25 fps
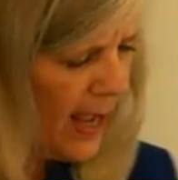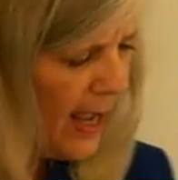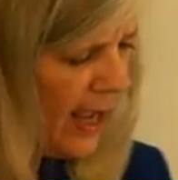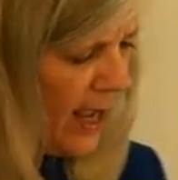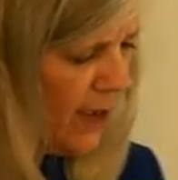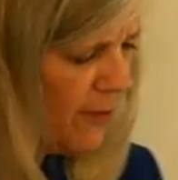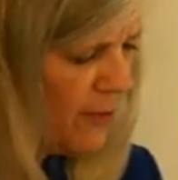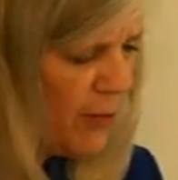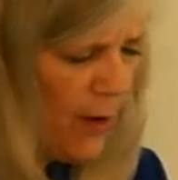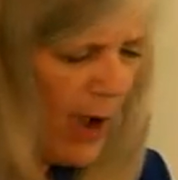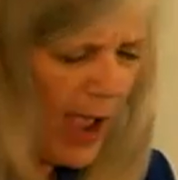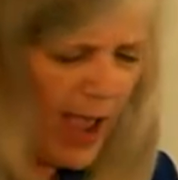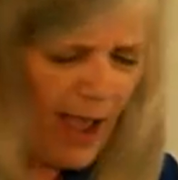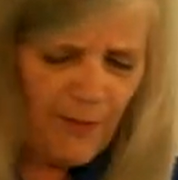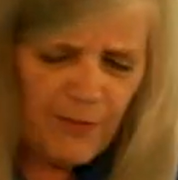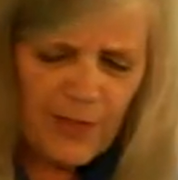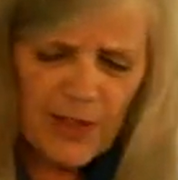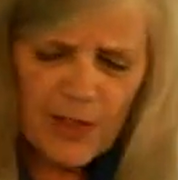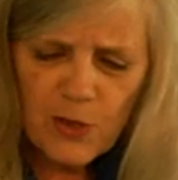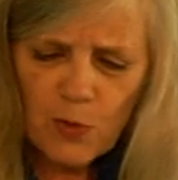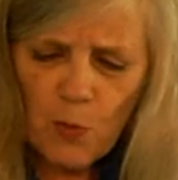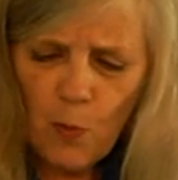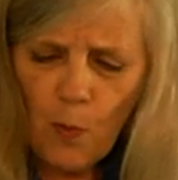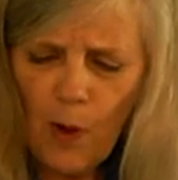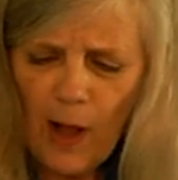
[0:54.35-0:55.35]
If you have
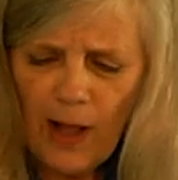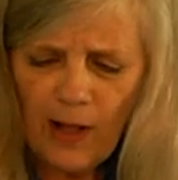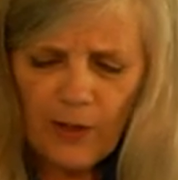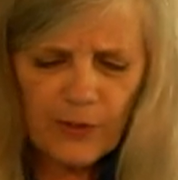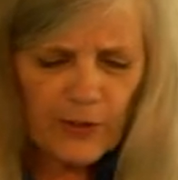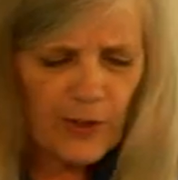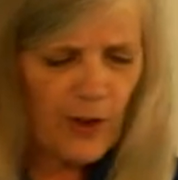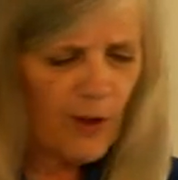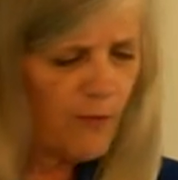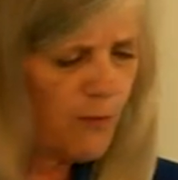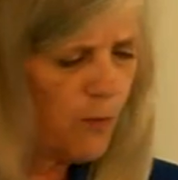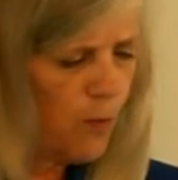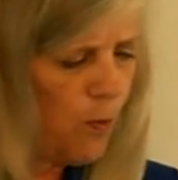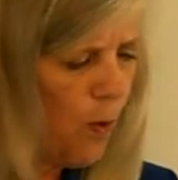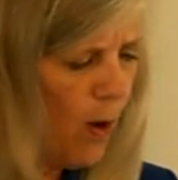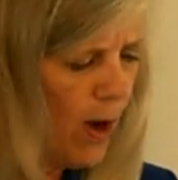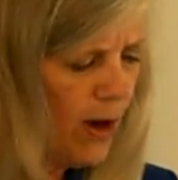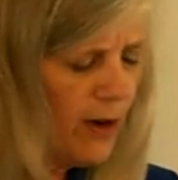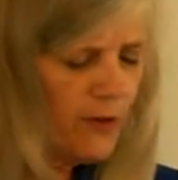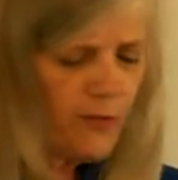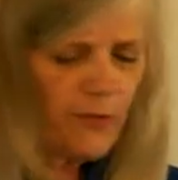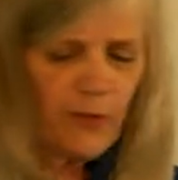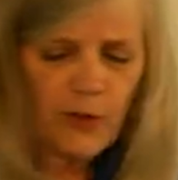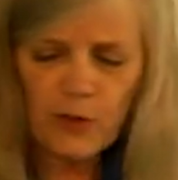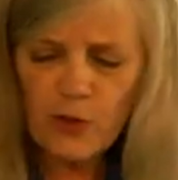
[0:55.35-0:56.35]
this wealth of
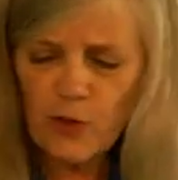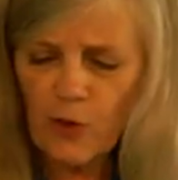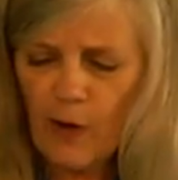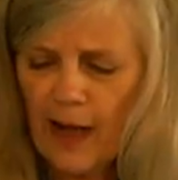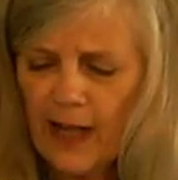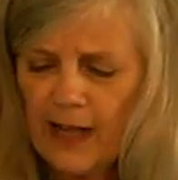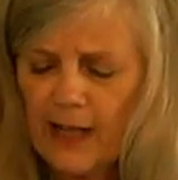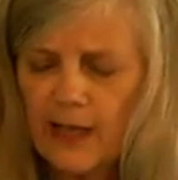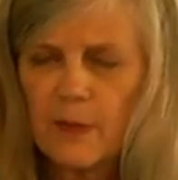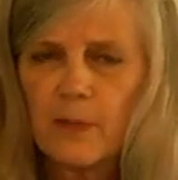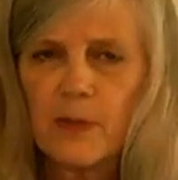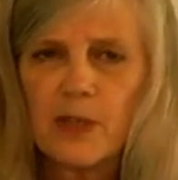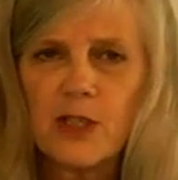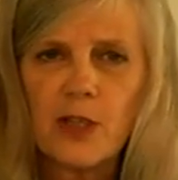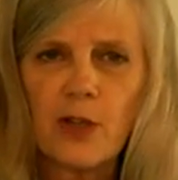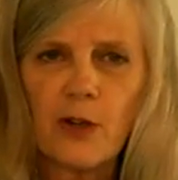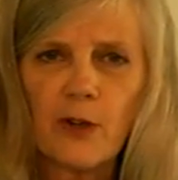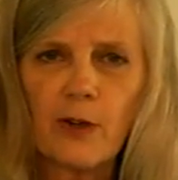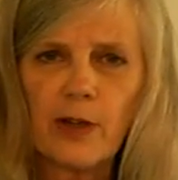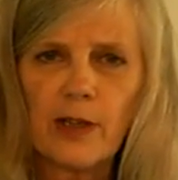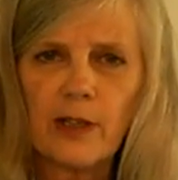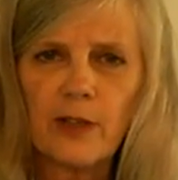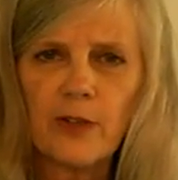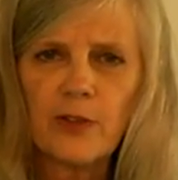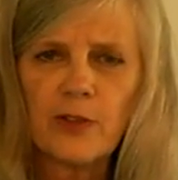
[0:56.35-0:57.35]
wonderful training
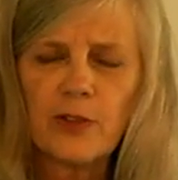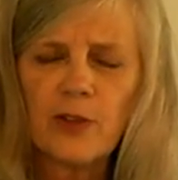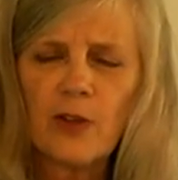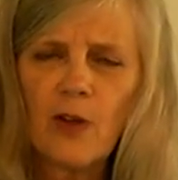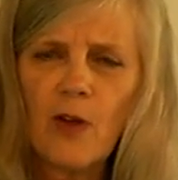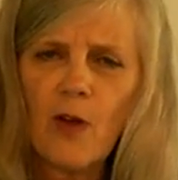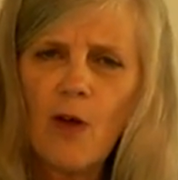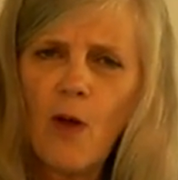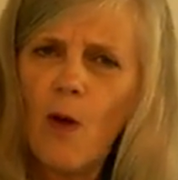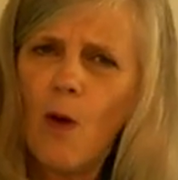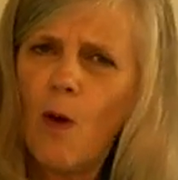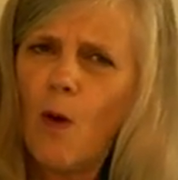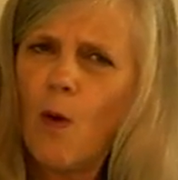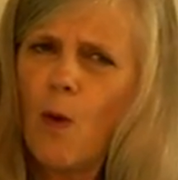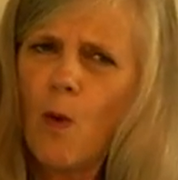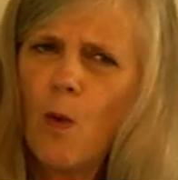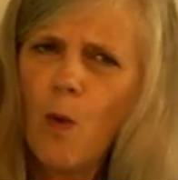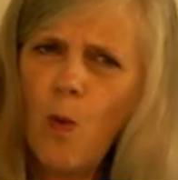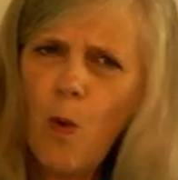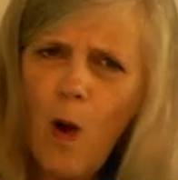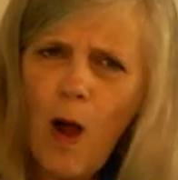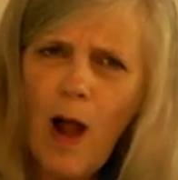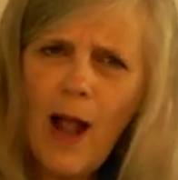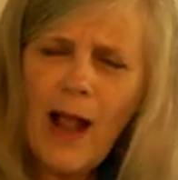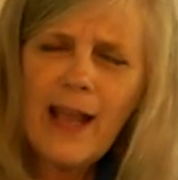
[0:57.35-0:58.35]
materials,
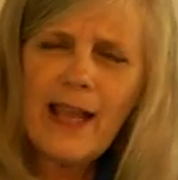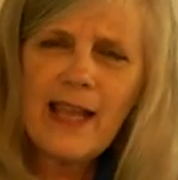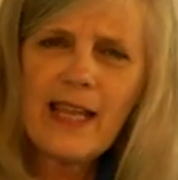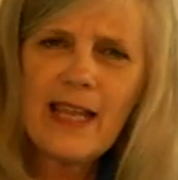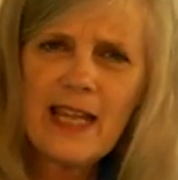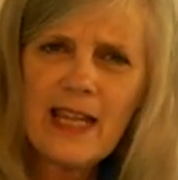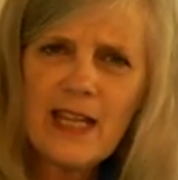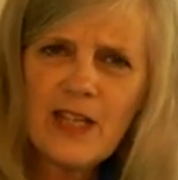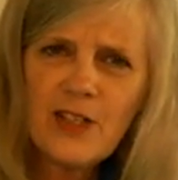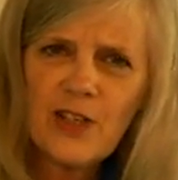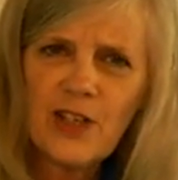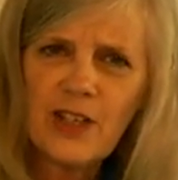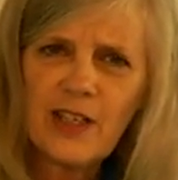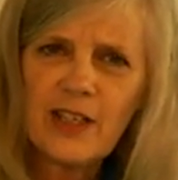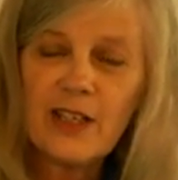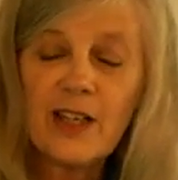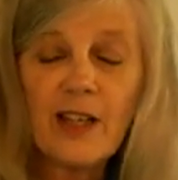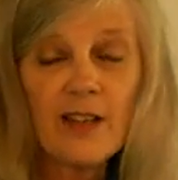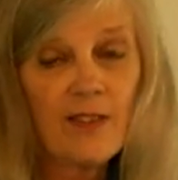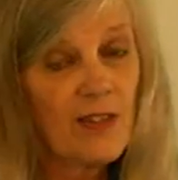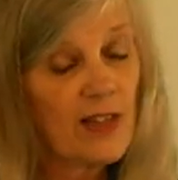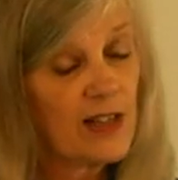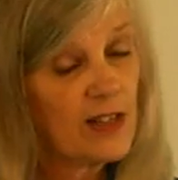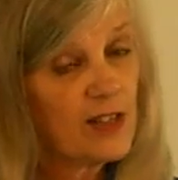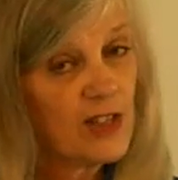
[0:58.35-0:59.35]
why is it
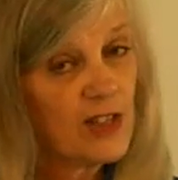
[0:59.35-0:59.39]
that